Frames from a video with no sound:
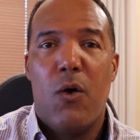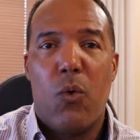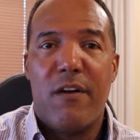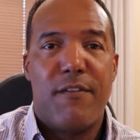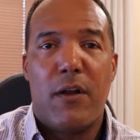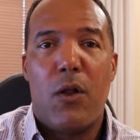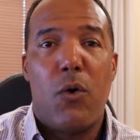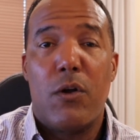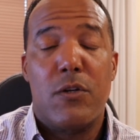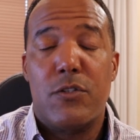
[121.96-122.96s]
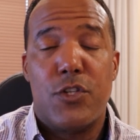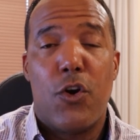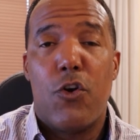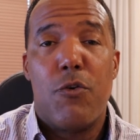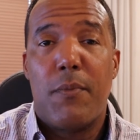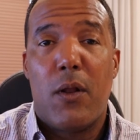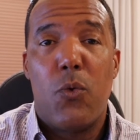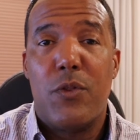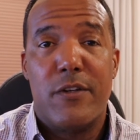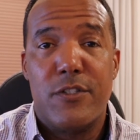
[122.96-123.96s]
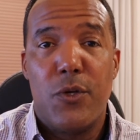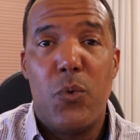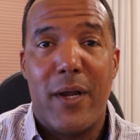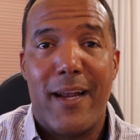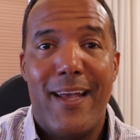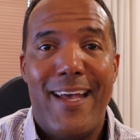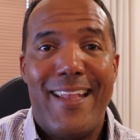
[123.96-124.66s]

whatever long-term loan they're doing,